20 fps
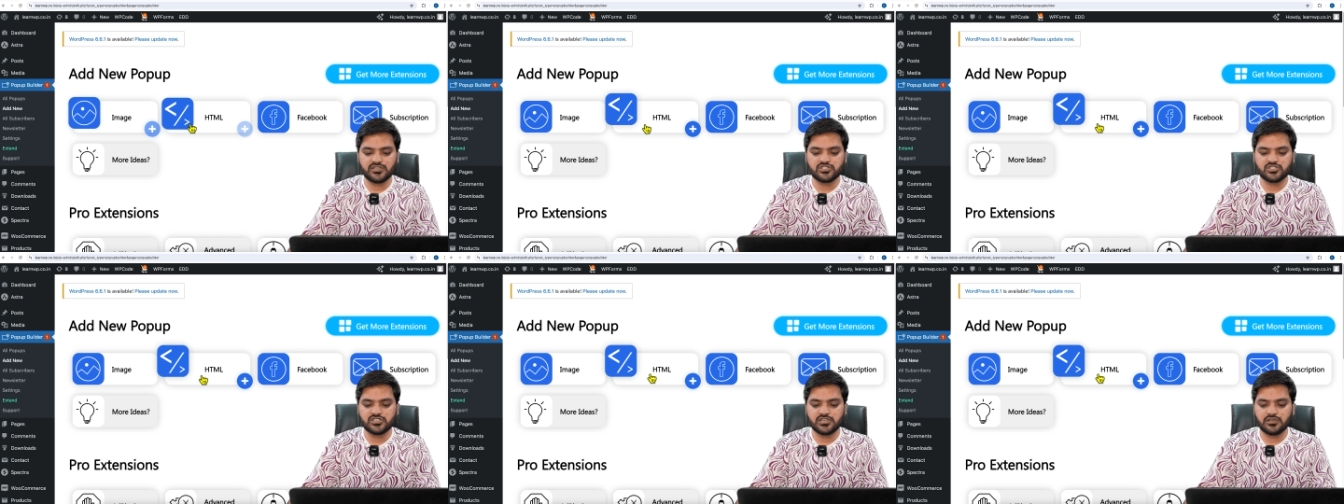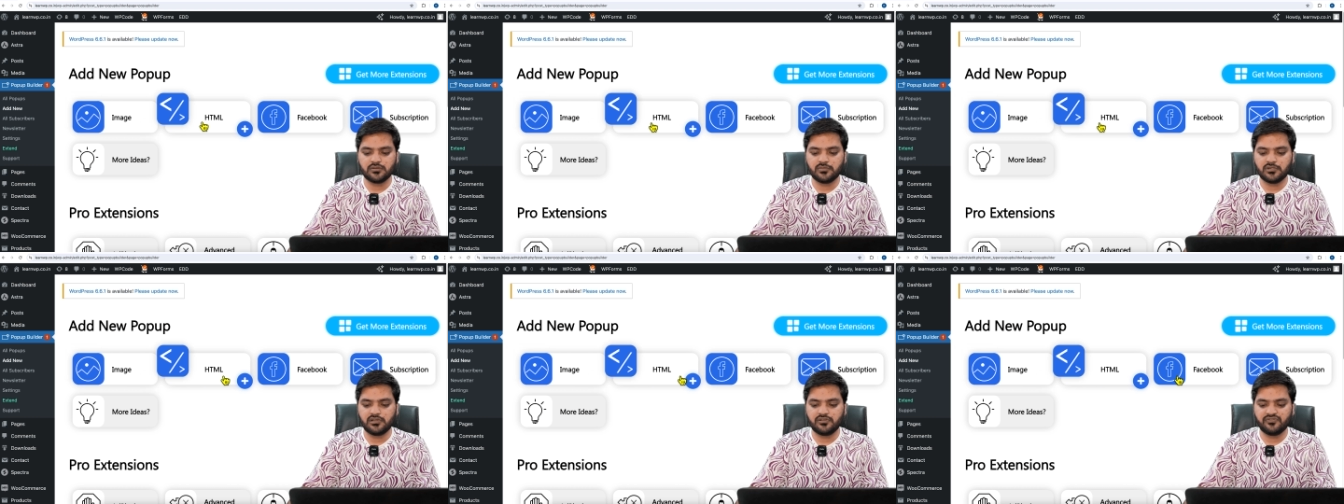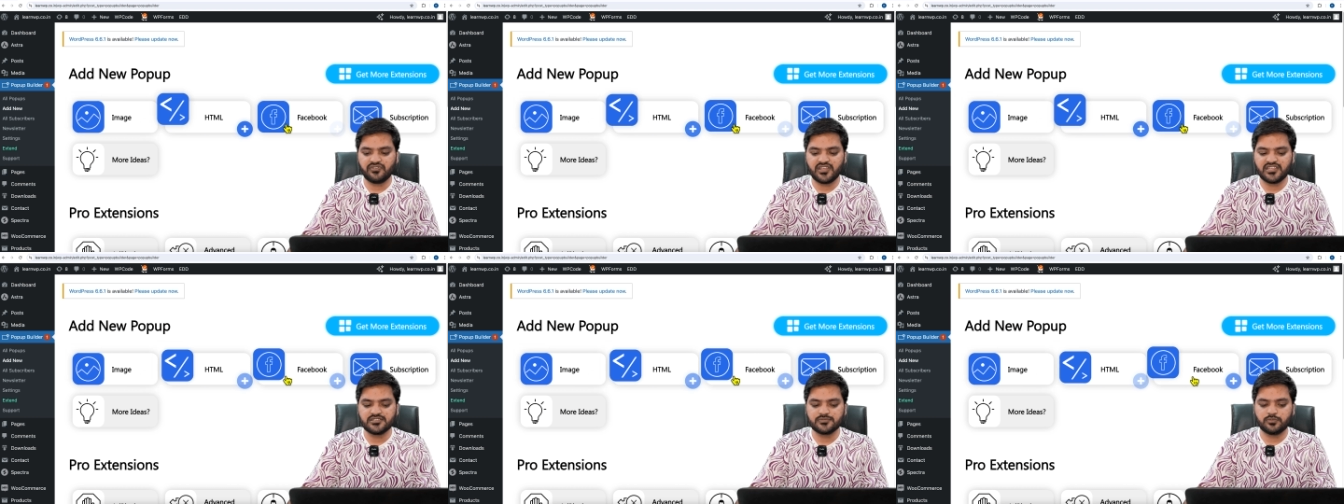
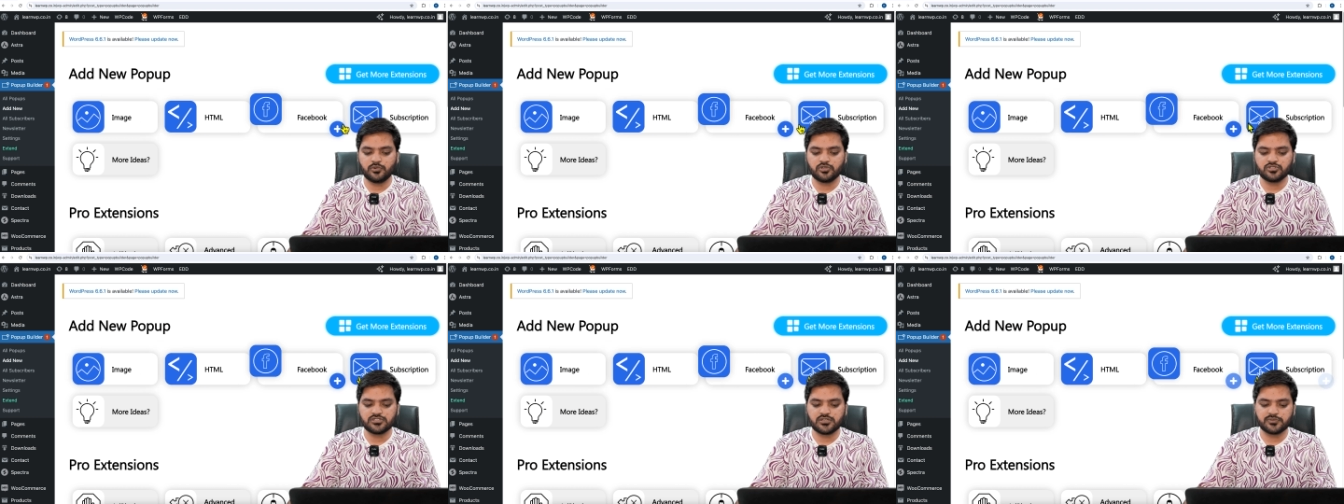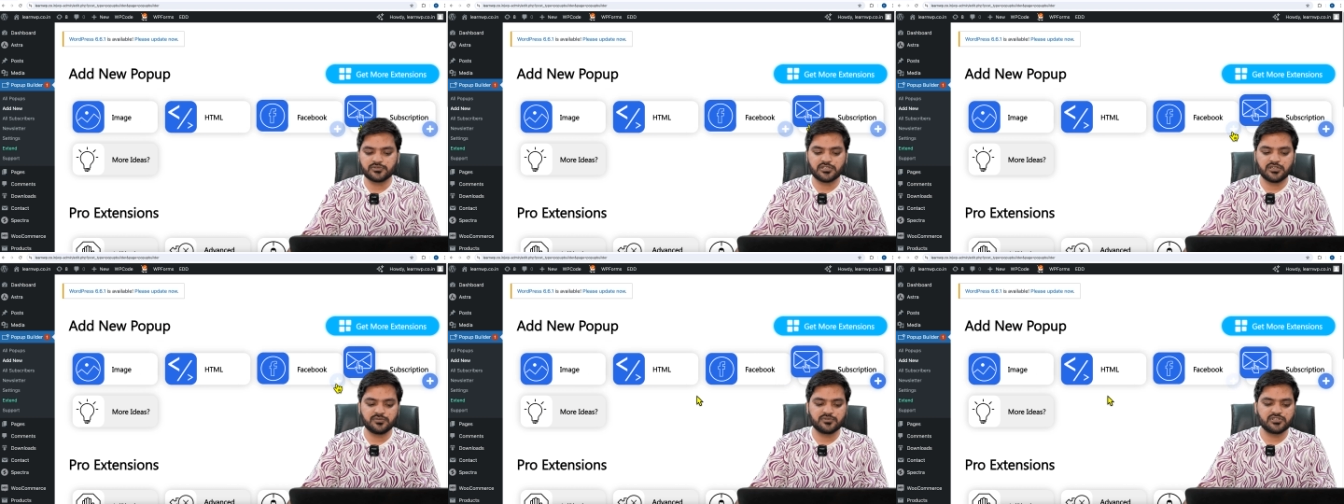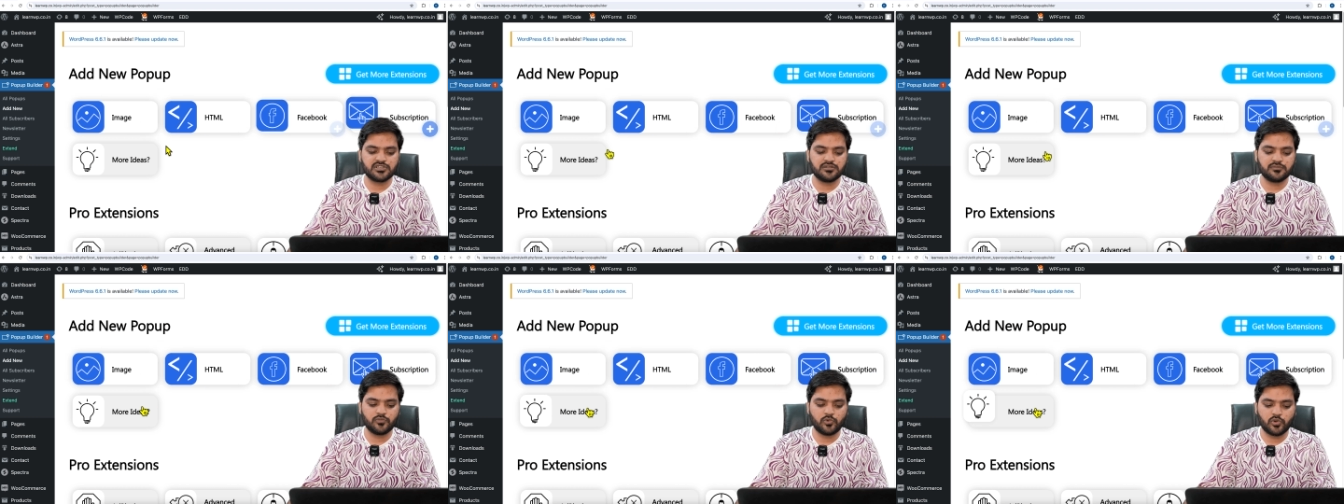HTML, Facebook,
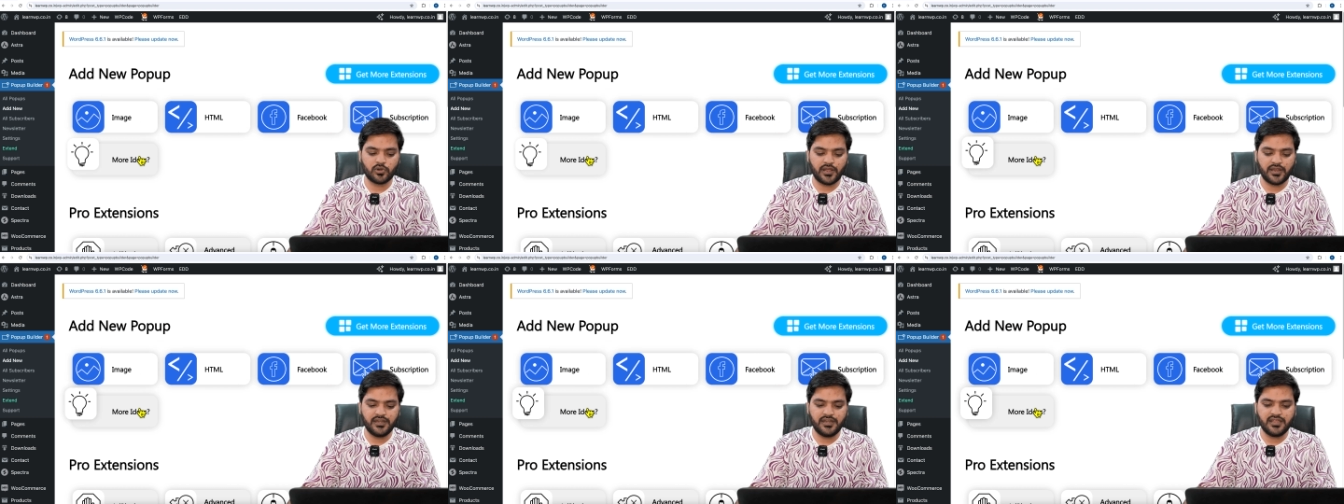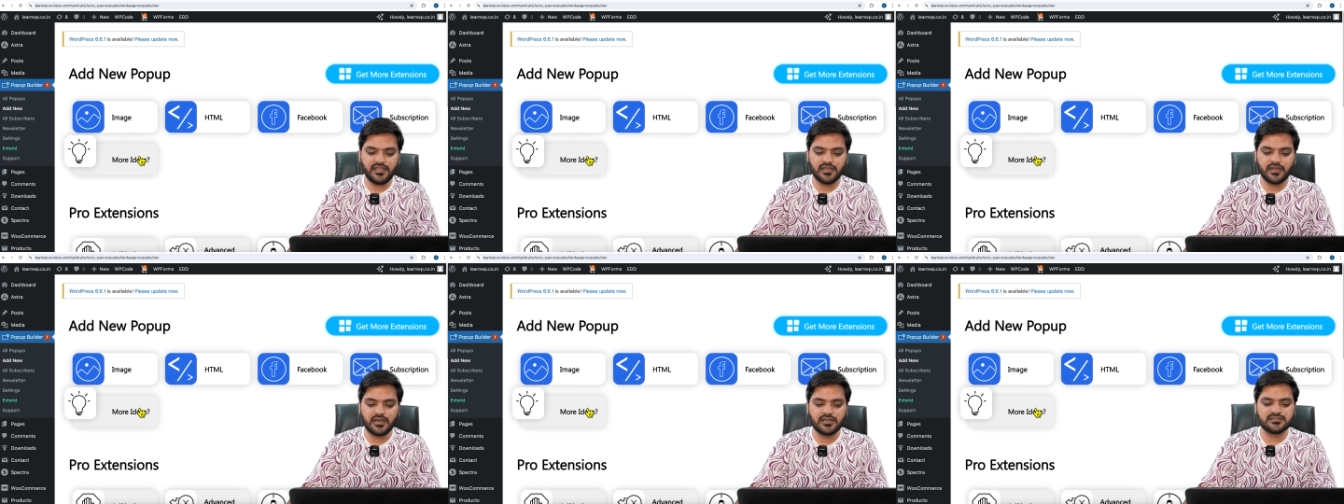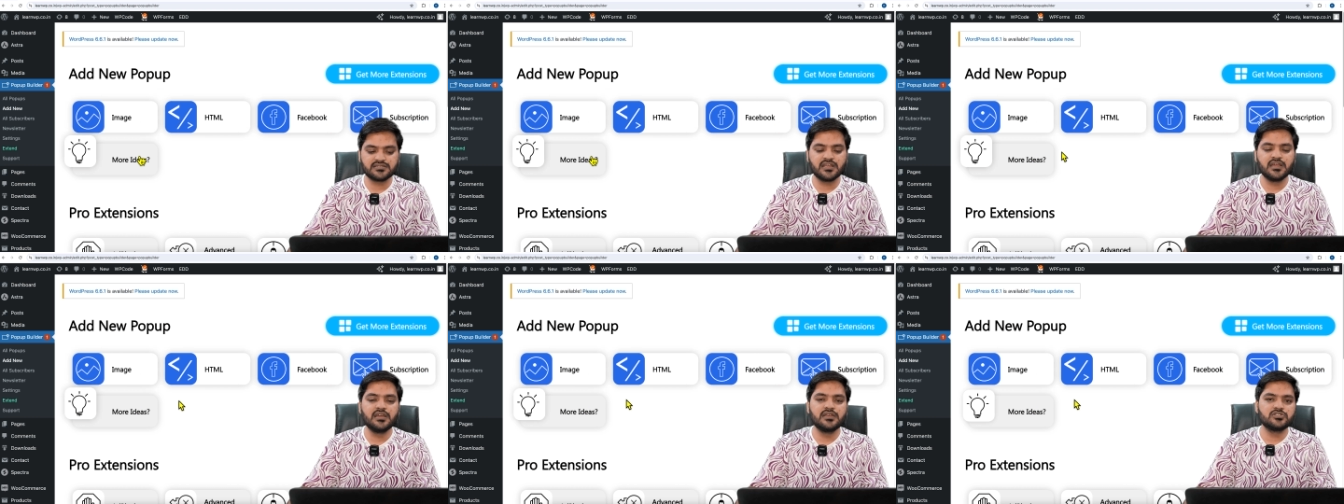subscription, more
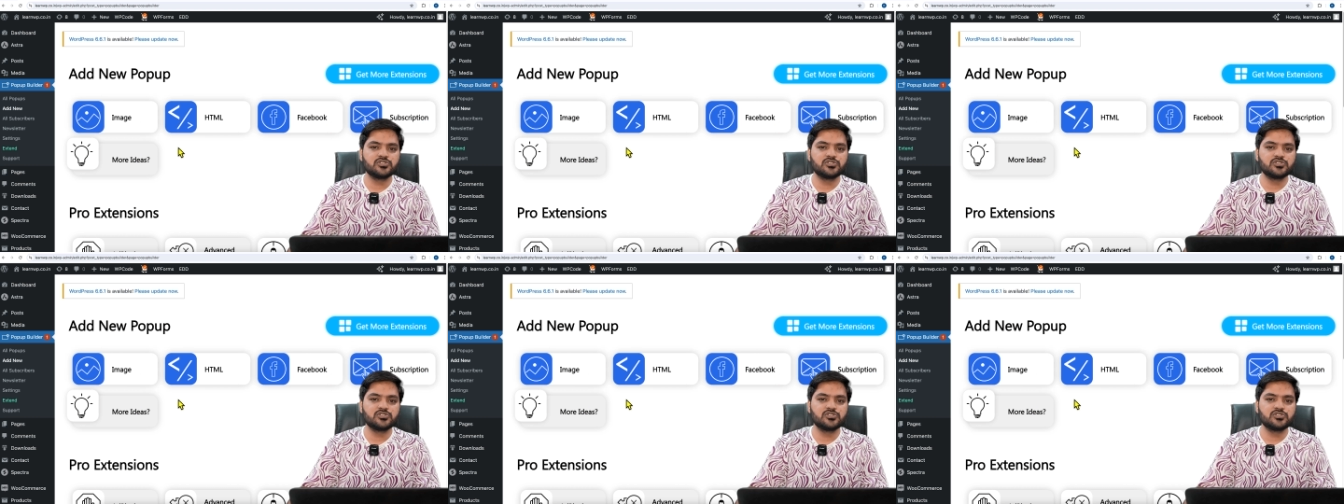ideas.